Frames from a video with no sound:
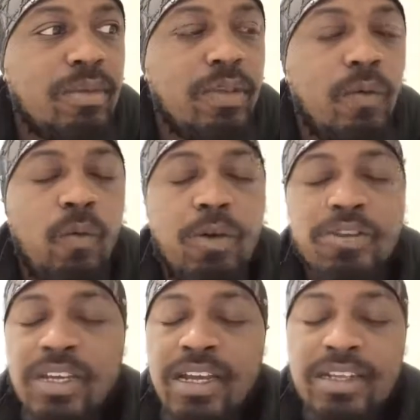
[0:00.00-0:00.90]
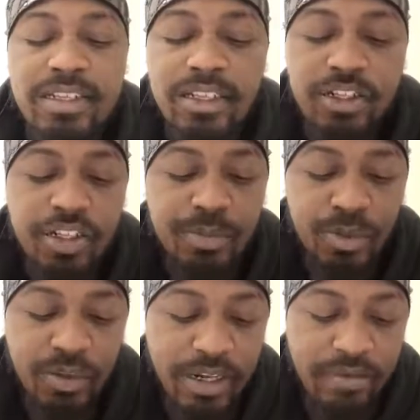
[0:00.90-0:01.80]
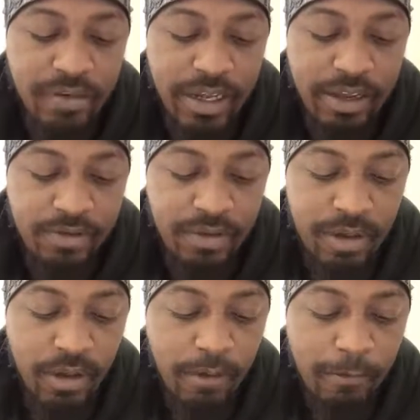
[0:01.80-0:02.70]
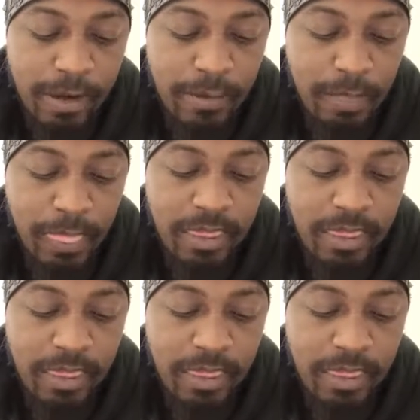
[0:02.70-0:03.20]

the worst kind of leadership you could ever have, right?